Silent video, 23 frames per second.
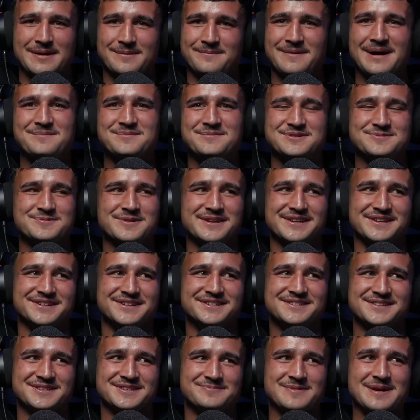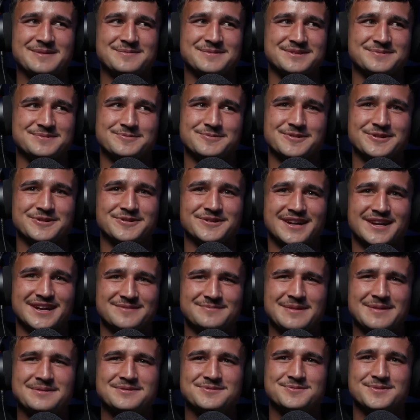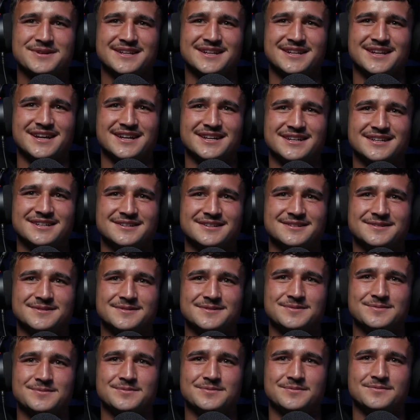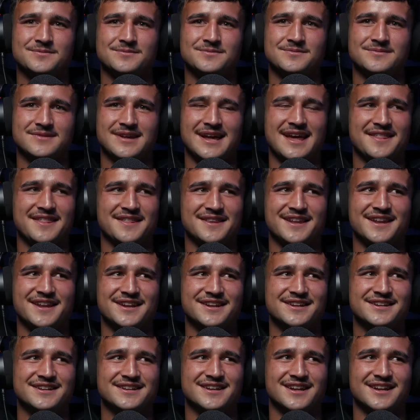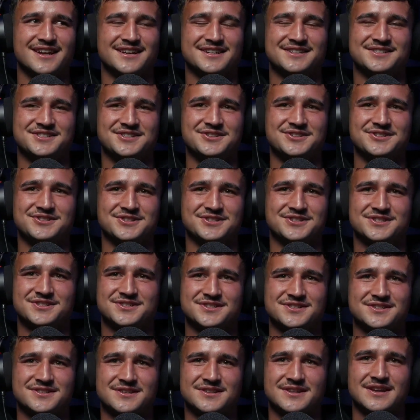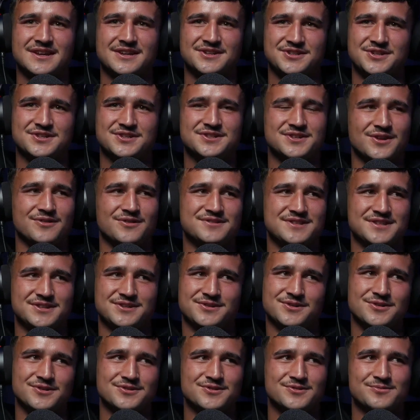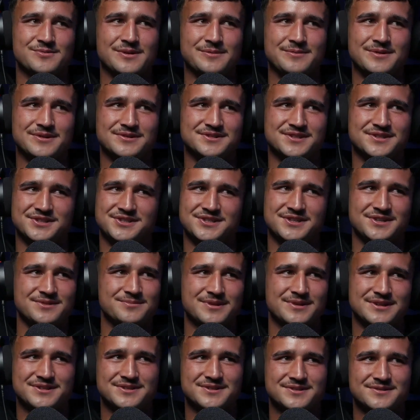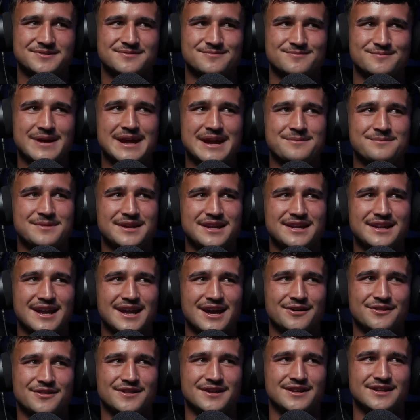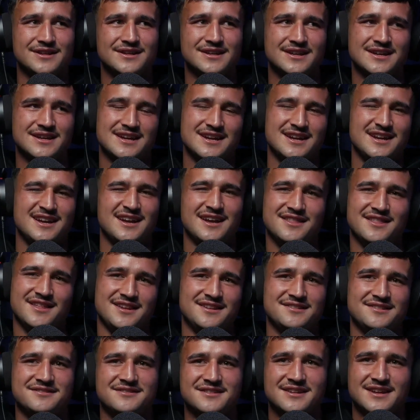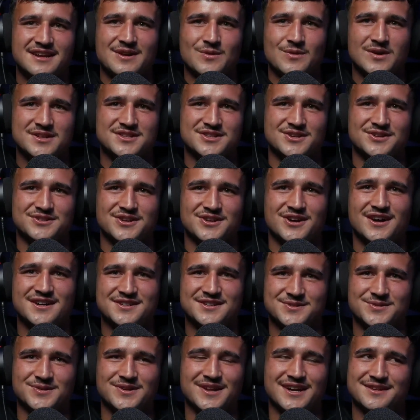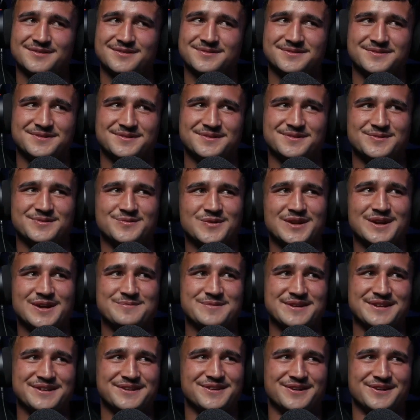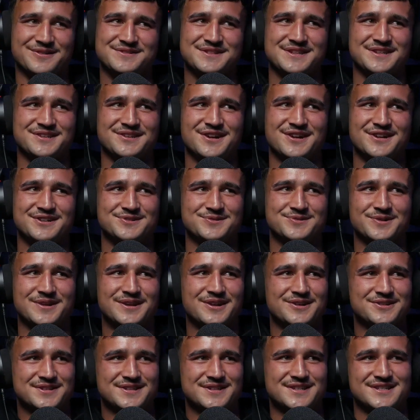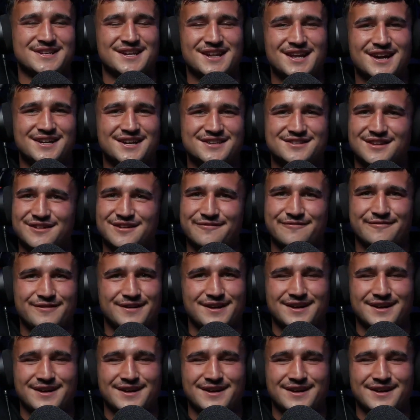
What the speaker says: But Mum was pretty good because Mum's pretty like athletic. Like she used to obviously cooked all my meals, so she almost made me eat healthy. And then once I got to high school, like when I met obviously Nigel and I was in his class, like